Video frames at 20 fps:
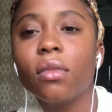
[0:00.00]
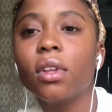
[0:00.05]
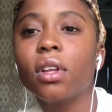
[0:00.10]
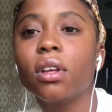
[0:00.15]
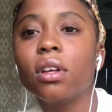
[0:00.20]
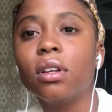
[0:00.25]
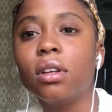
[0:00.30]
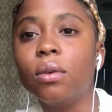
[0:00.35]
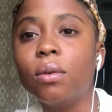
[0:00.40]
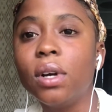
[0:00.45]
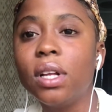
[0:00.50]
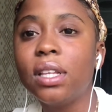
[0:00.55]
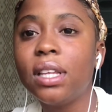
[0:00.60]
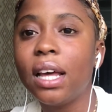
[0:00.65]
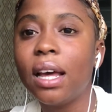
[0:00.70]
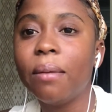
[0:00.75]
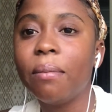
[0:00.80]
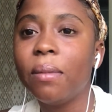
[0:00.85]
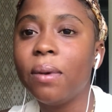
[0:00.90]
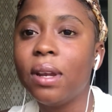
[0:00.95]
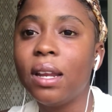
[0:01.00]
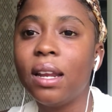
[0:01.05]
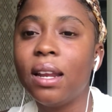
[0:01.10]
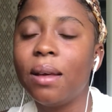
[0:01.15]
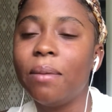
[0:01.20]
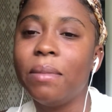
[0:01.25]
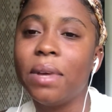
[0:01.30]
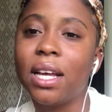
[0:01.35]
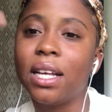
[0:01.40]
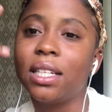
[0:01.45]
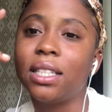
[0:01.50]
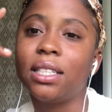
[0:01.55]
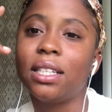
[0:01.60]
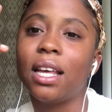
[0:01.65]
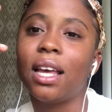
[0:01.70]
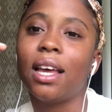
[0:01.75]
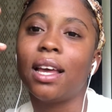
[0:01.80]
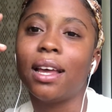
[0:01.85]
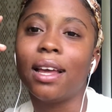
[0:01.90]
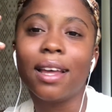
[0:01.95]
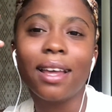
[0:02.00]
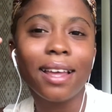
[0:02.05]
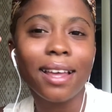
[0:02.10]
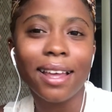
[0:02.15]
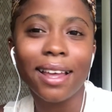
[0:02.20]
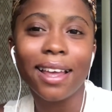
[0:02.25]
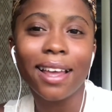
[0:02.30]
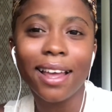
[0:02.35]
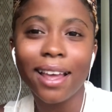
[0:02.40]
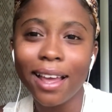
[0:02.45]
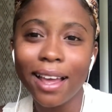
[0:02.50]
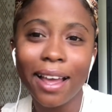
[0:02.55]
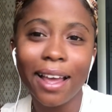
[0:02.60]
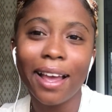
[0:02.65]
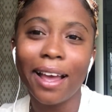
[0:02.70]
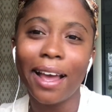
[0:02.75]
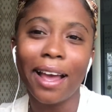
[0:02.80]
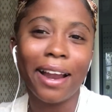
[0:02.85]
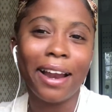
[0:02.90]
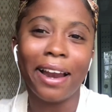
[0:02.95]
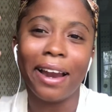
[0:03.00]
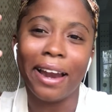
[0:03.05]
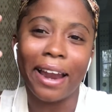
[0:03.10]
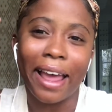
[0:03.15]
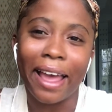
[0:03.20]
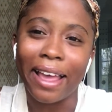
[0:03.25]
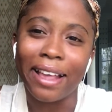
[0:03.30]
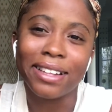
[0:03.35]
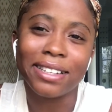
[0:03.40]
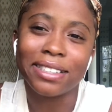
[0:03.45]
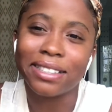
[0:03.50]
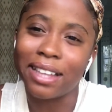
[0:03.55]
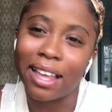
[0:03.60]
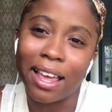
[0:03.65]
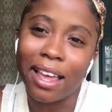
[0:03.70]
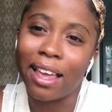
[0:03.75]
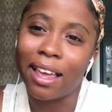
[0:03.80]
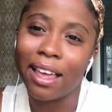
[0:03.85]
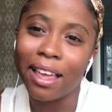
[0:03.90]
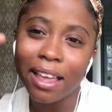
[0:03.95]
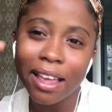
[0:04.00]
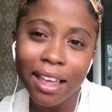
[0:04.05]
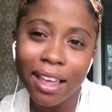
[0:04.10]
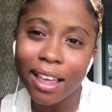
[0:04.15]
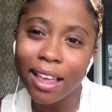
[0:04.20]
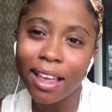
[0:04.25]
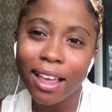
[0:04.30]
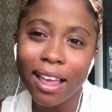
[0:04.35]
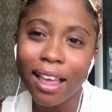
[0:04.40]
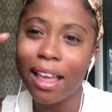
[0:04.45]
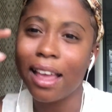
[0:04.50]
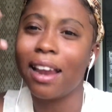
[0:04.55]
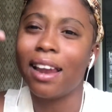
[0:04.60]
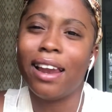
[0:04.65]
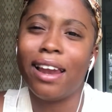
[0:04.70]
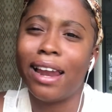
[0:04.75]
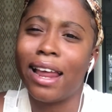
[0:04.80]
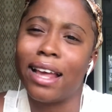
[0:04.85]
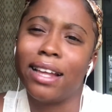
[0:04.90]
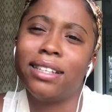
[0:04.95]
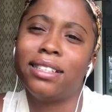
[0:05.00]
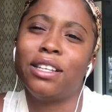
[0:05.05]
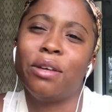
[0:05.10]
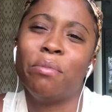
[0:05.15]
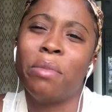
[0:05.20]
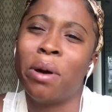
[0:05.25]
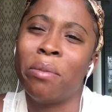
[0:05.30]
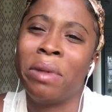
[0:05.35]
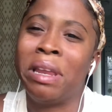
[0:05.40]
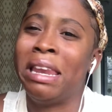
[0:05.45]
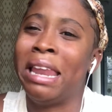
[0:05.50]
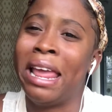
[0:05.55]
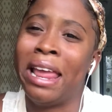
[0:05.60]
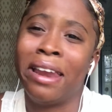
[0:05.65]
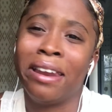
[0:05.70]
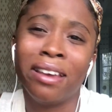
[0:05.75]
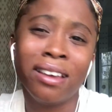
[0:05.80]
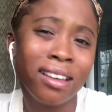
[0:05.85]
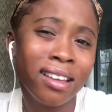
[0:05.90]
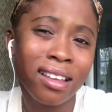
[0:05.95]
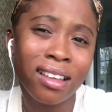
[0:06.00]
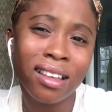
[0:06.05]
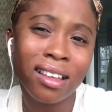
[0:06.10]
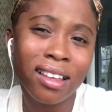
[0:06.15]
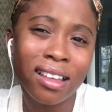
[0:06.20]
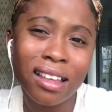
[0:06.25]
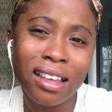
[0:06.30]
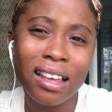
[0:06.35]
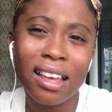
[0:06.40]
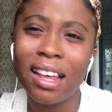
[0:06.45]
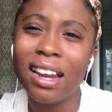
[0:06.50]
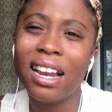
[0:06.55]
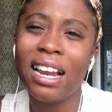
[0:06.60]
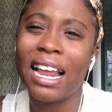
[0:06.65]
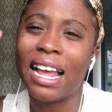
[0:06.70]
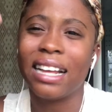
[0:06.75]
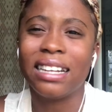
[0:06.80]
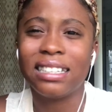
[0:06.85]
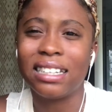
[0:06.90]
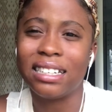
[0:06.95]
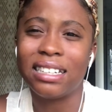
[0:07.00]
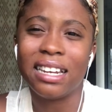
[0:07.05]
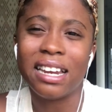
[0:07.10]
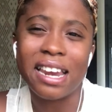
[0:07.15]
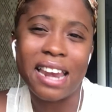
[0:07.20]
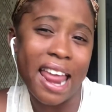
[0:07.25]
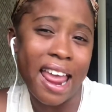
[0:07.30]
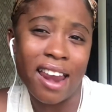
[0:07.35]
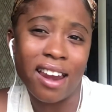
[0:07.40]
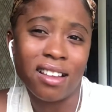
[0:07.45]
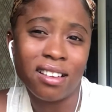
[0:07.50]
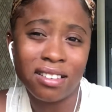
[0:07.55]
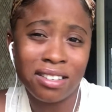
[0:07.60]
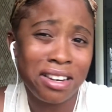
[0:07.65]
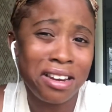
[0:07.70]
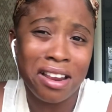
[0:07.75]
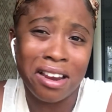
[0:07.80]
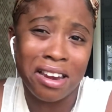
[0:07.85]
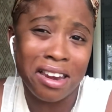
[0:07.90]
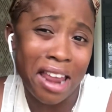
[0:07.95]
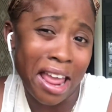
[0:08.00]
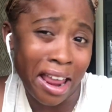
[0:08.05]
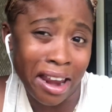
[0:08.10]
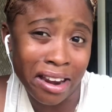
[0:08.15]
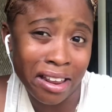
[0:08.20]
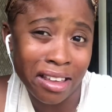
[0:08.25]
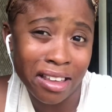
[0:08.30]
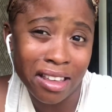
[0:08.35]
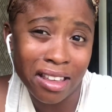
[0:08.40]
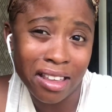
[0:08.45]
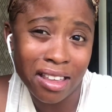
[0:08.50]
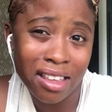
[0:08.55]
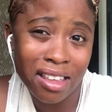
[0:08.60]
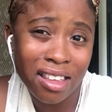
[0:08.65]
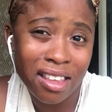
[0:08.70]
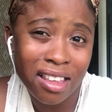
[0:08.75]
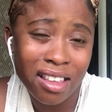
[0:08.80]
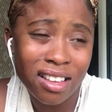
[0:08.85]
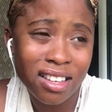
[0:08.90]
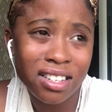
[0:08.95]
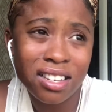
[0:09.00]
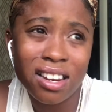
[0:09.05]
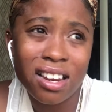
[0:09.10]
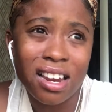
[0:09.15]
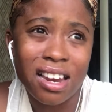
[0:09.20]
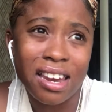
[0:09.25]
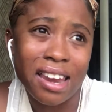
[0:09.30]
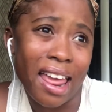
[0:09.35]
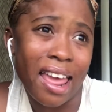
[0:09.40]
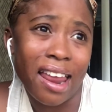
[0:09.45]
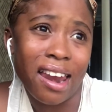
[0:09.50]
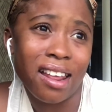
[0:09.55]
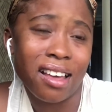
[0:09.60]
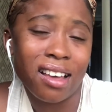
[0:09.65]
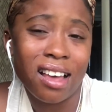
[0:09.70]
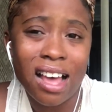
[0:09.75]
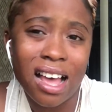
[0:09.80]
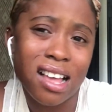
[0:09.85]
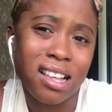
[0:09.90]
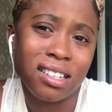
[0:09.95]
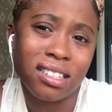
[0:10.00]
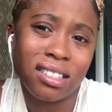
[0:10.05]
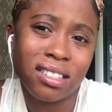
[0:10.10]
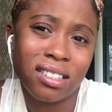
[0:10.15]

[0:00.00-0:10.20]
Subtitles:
when they tell me I say I don't like say I don't like say mommy dead. I don't like say she dead. She not dead. She not dead cause